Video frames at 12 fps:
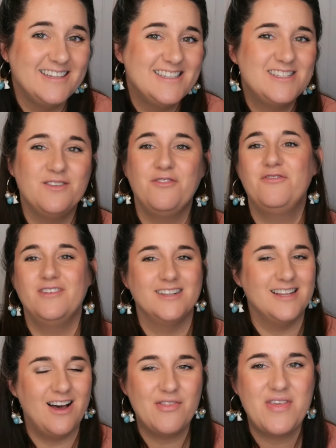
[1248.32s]
to
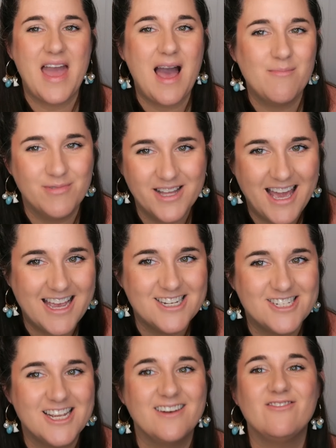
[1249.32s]
fill out the
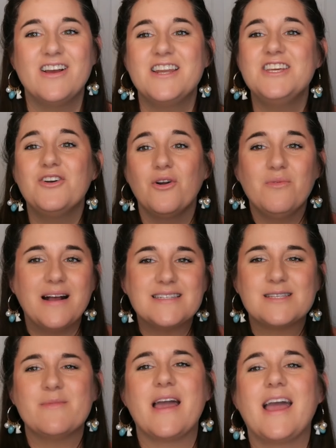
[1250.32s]
application when your
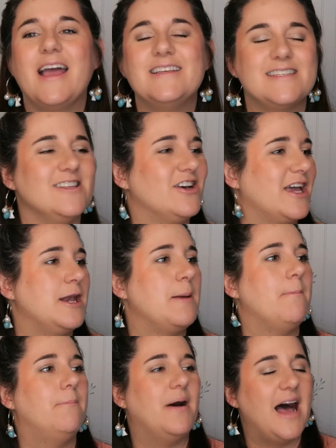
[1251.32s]
resume is
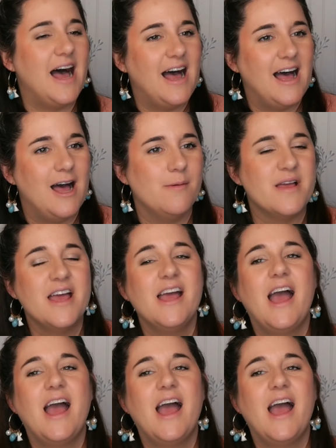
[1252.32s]
looking bomb